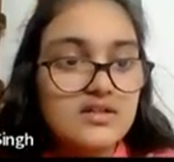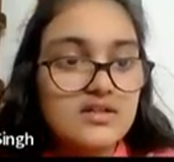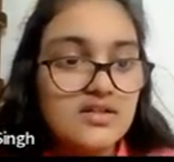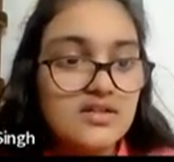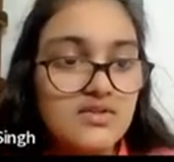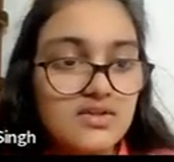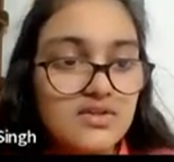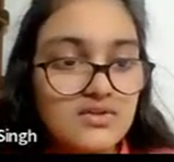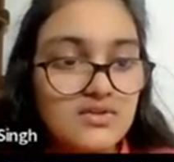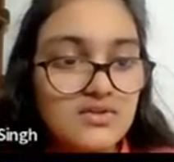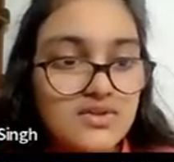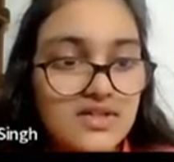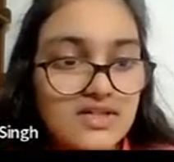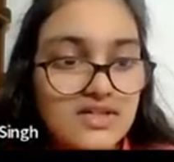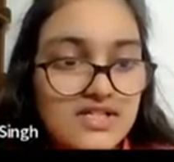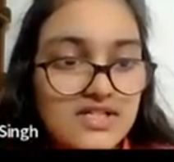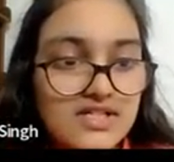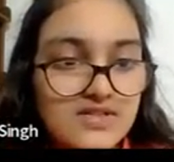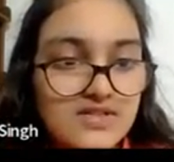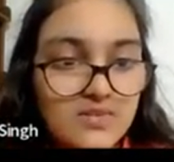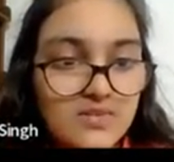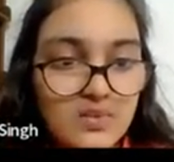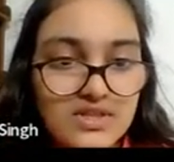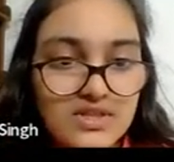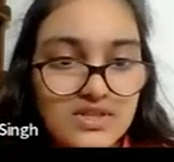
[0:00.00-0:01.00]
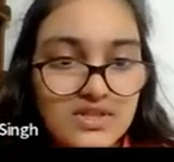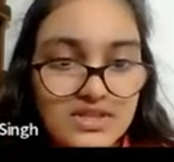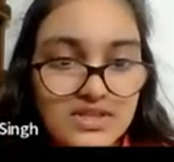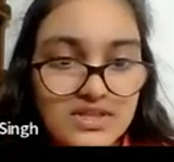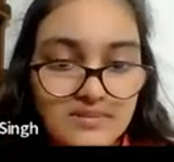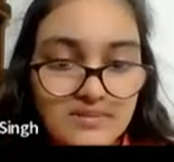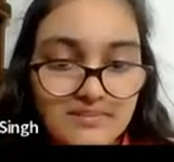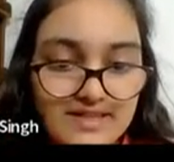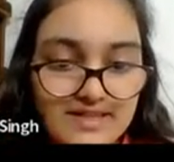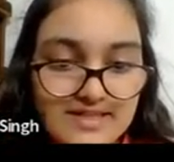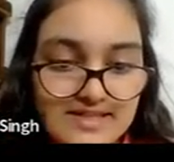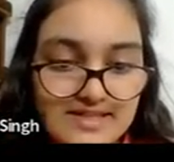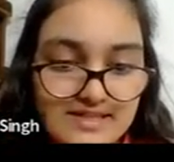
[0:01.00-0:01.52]
You'll notice what the
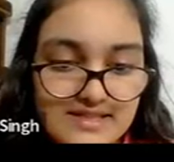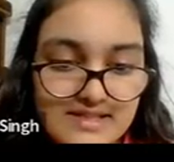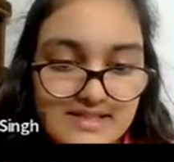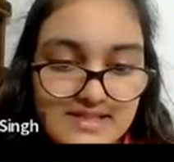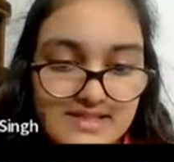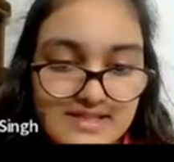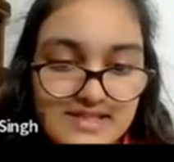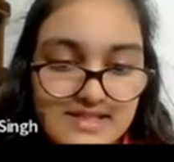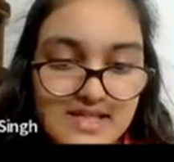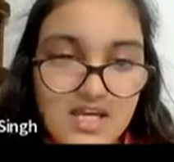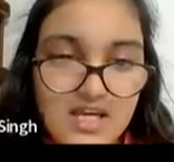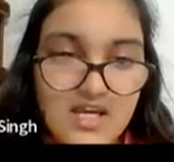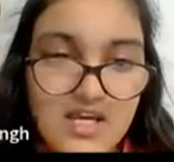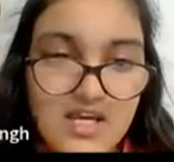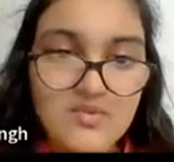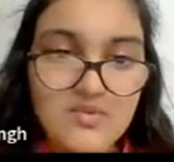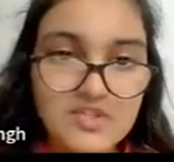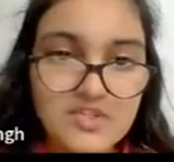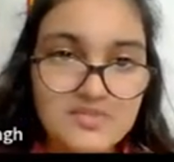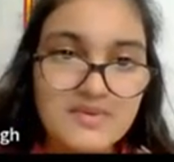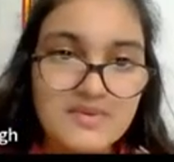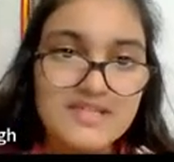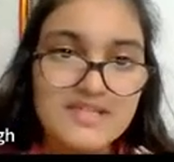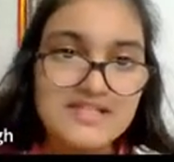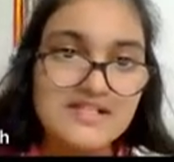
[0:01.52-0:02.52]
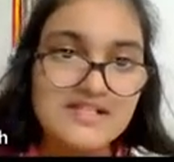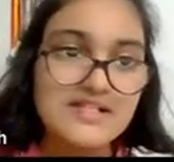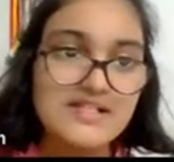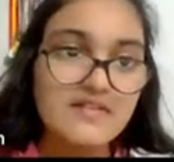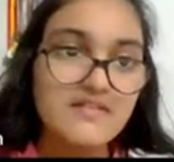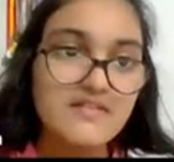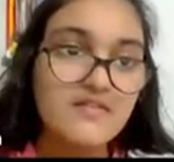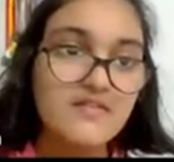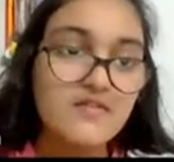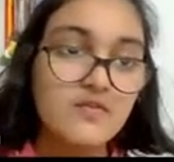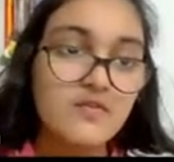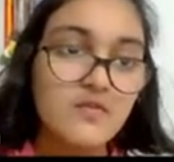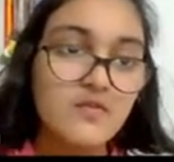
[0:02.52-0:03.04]
pixels, which pixels are
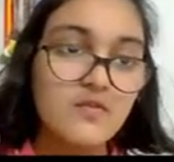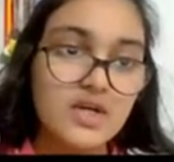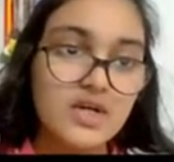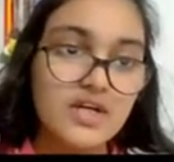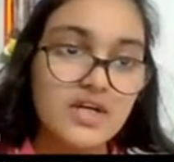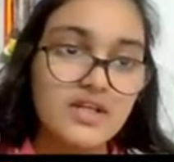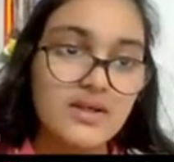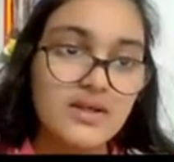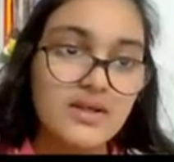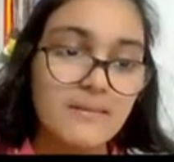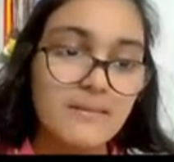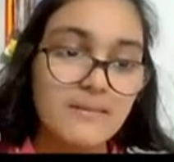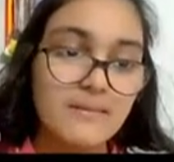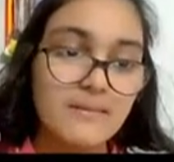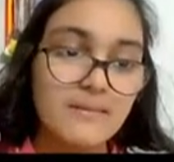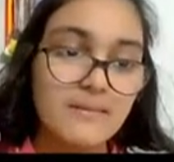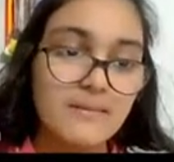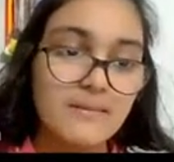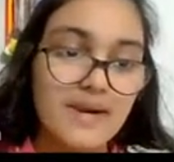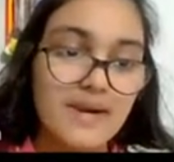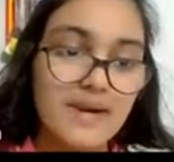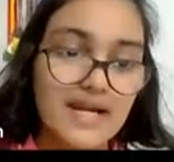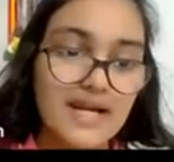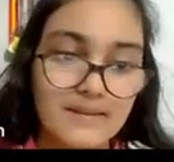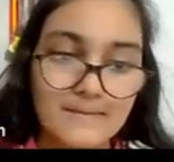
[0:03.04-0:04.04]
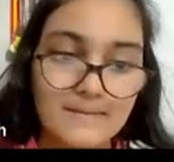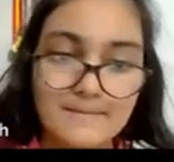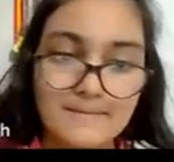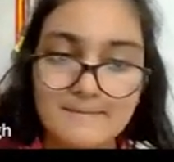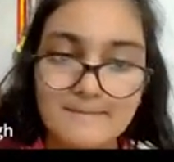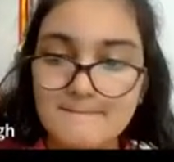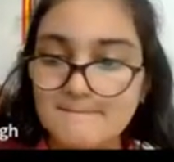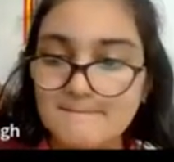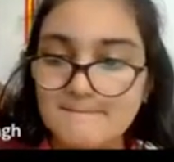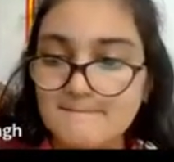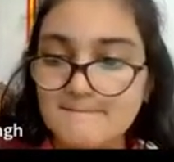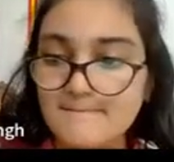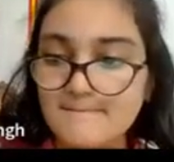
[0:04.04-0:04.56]
what padding.
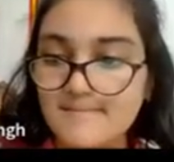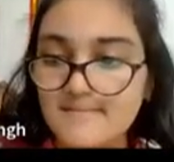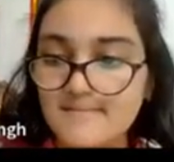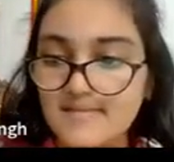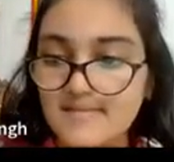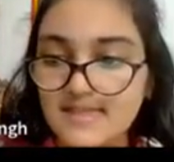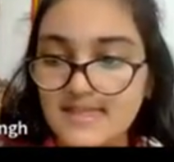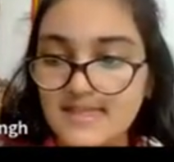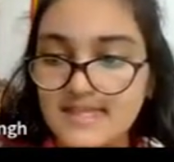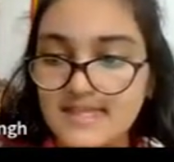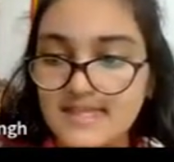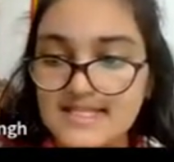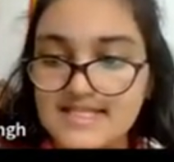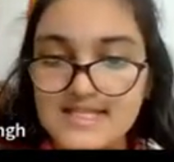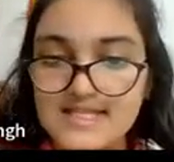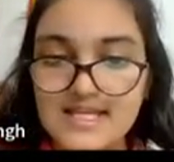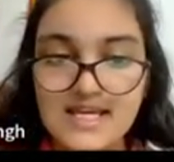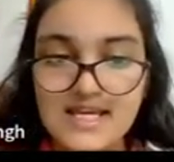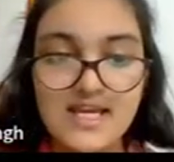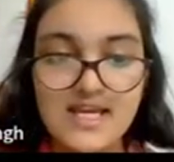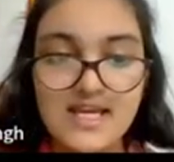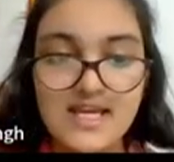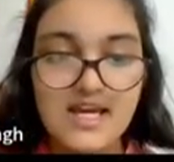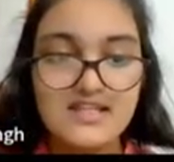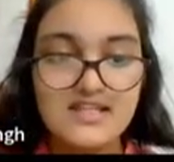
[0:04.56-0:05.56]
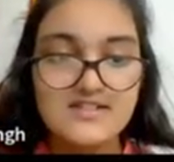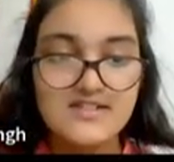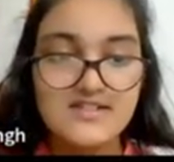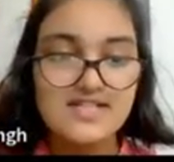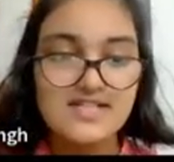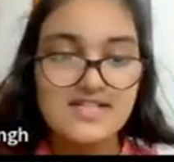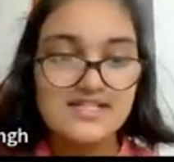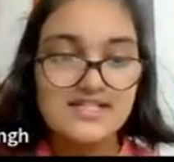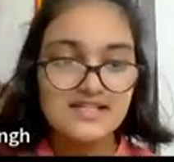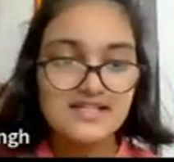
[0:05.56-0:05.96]
Yes, as you can